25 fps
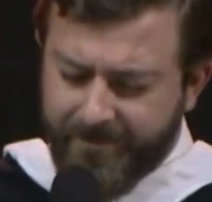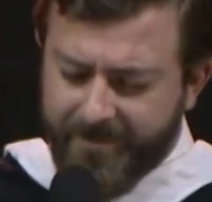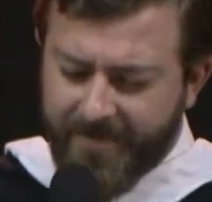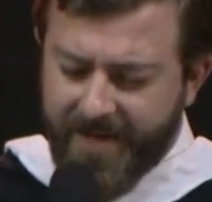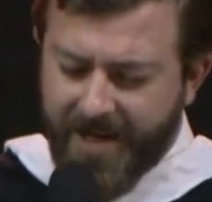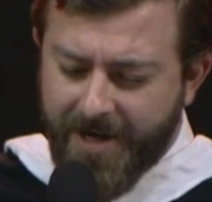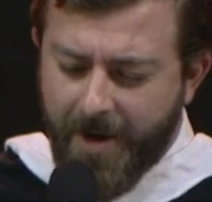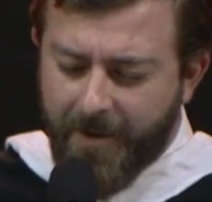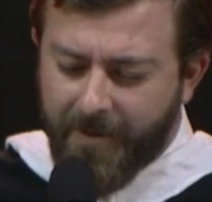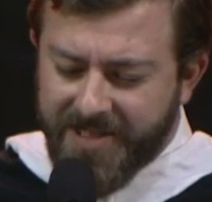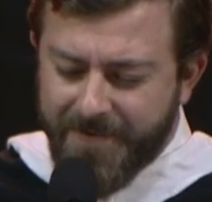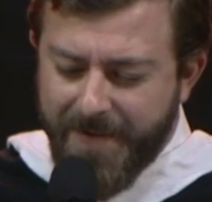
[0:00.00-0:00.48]

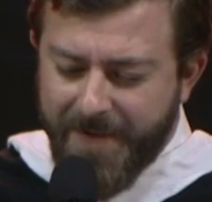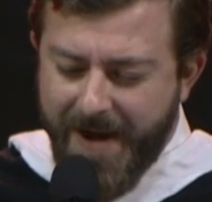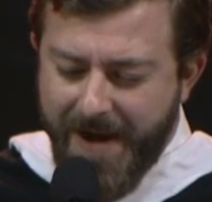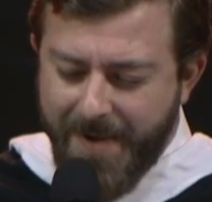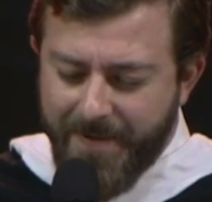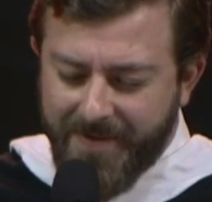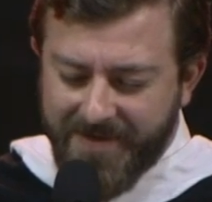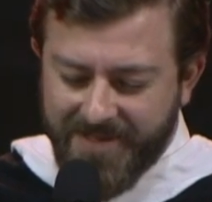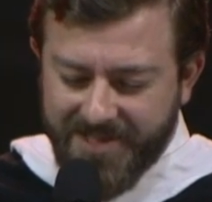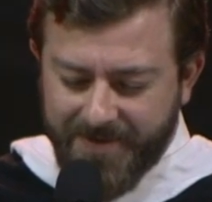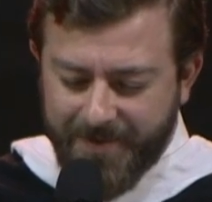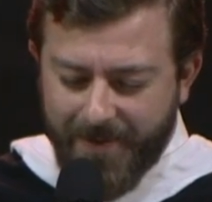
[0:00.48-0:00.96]
That always
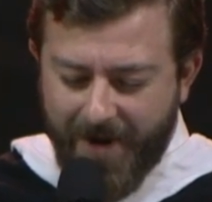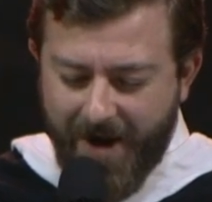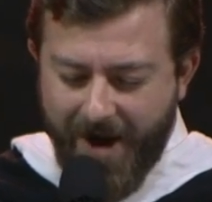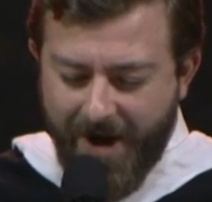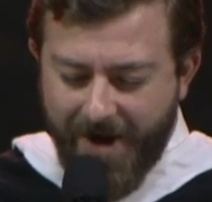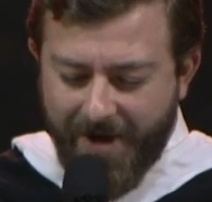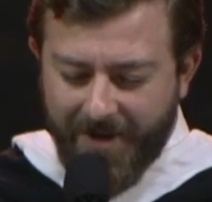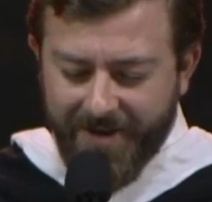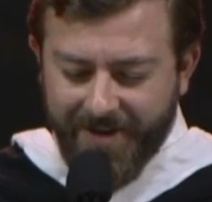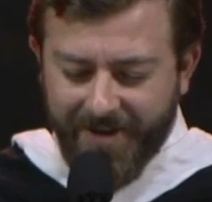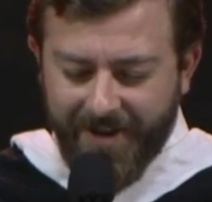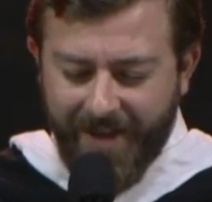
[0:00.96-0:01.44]
made me
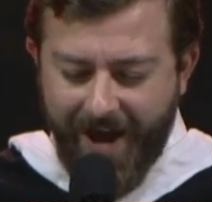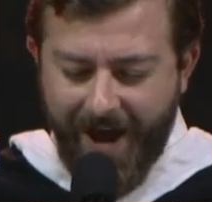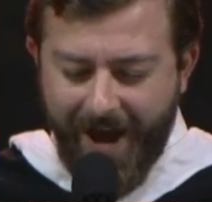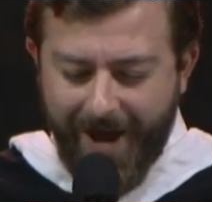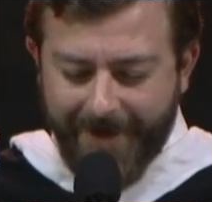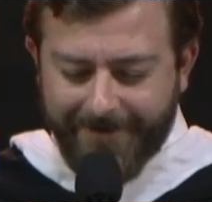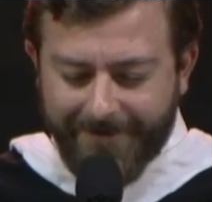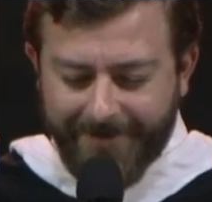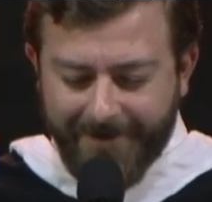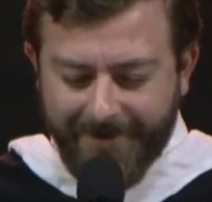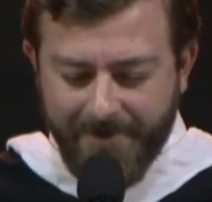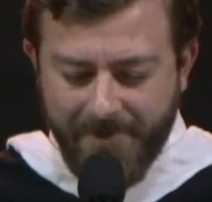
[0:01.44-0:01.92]
smile and
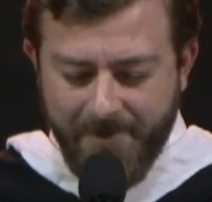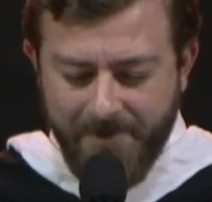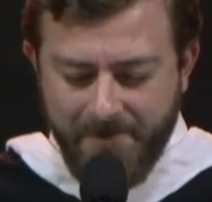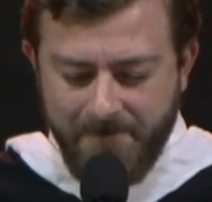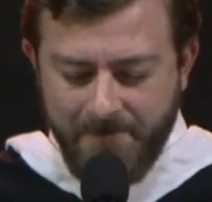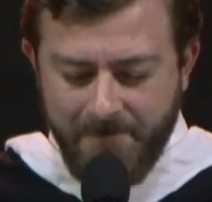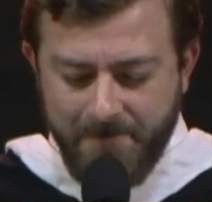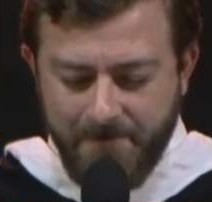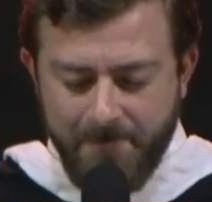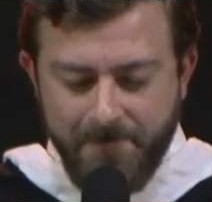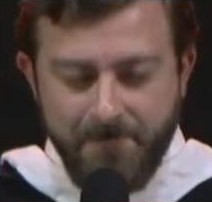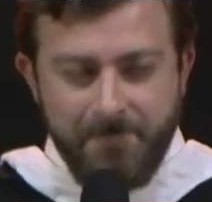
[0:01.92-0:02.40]
laugh,
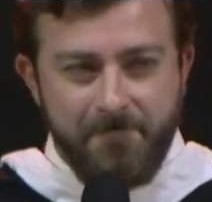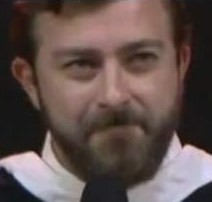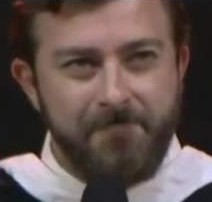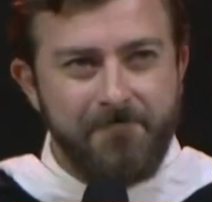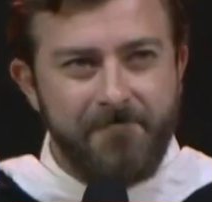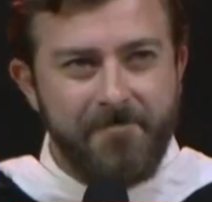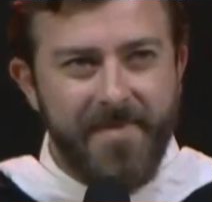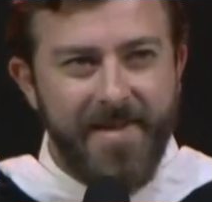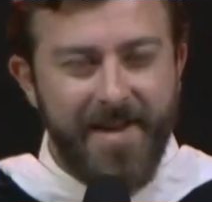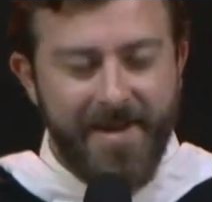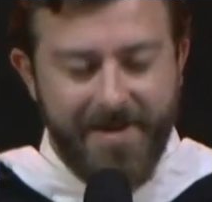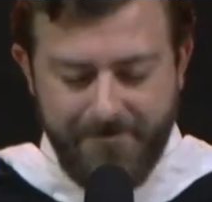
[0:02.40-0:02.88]

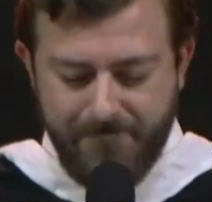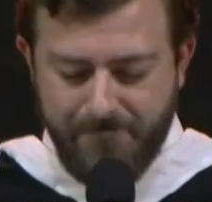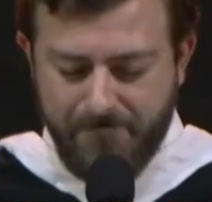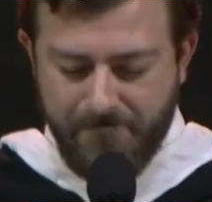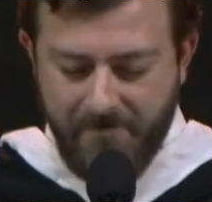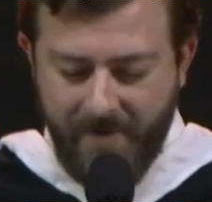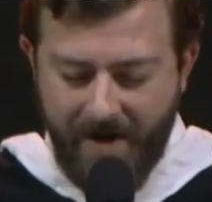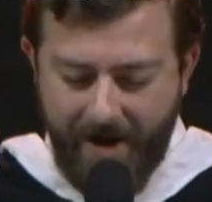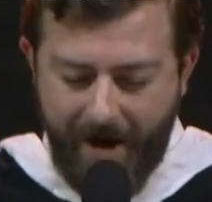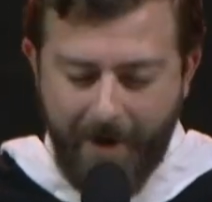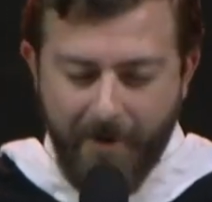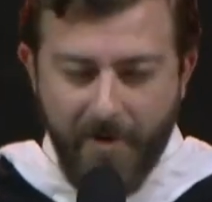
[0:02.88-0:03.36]
and
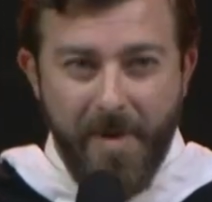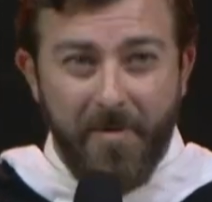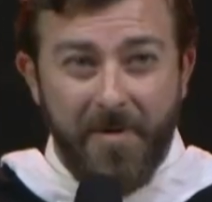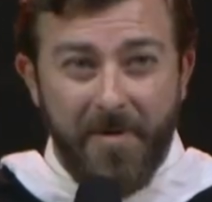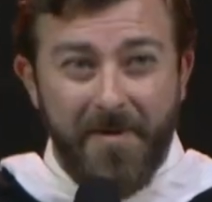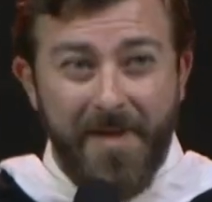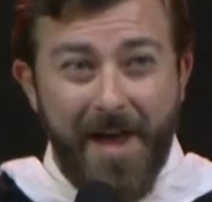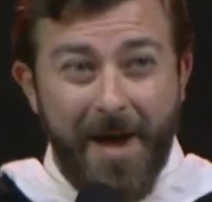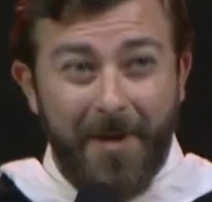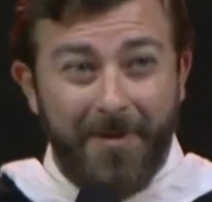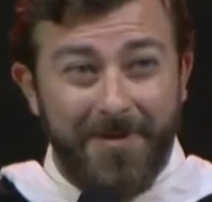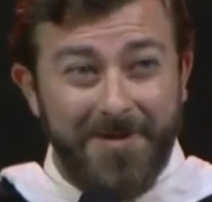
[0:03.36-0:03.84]
I
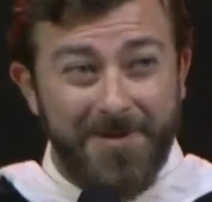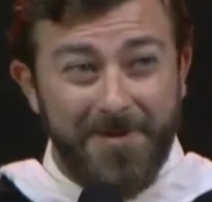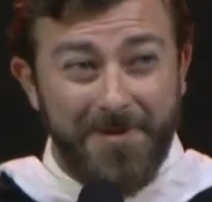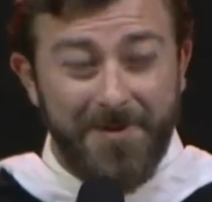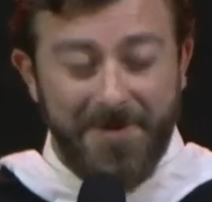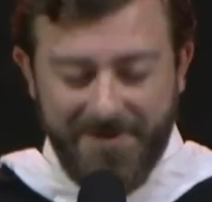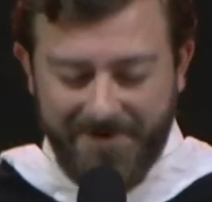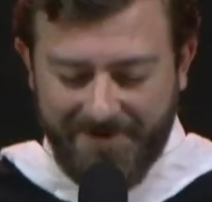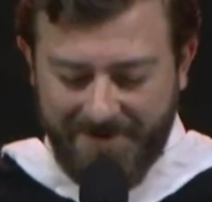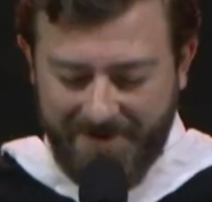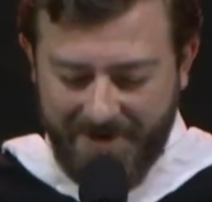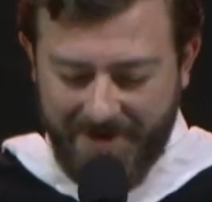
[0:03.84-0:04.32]
remember that was a
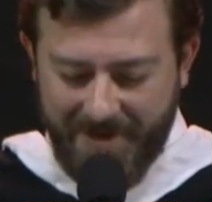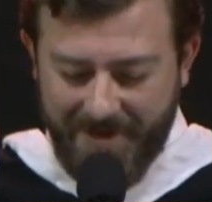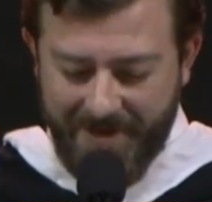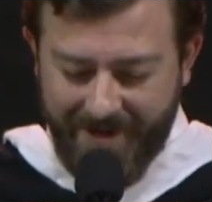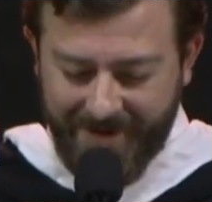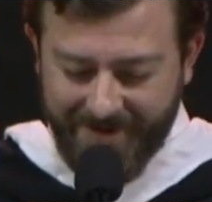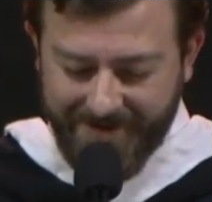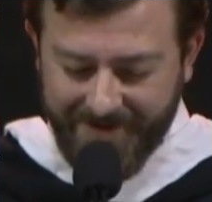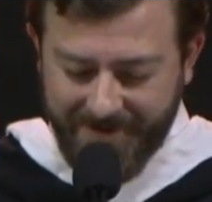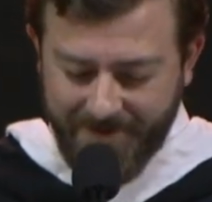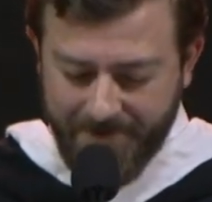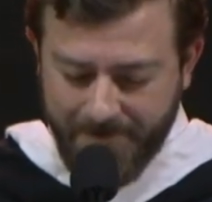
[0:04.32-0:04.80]
really fun
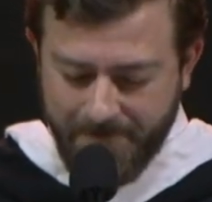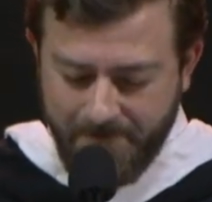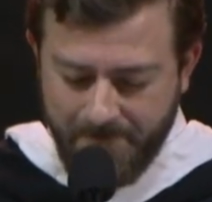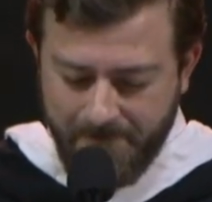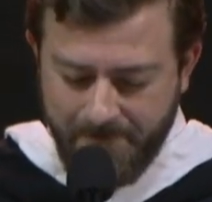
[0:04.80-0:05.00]
class.